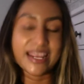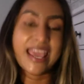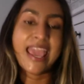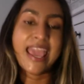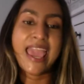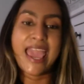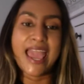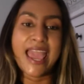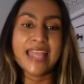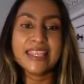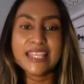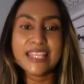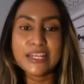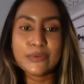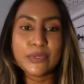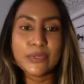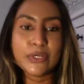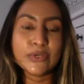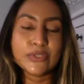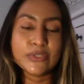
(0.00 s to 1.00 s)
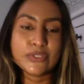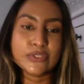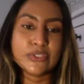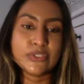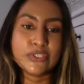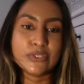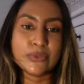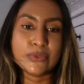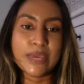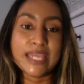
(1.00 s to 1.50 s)
And then we also
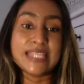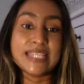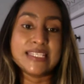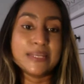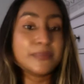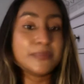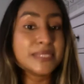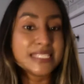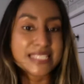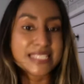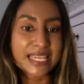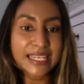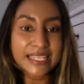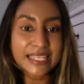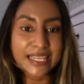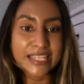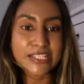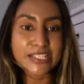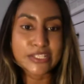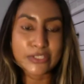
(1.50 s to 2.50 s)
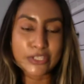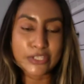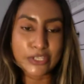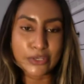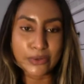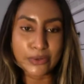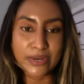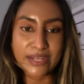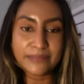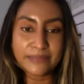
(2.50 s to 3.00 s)
do a dipstick into the
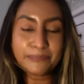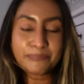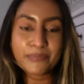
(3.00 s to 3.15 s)
urine.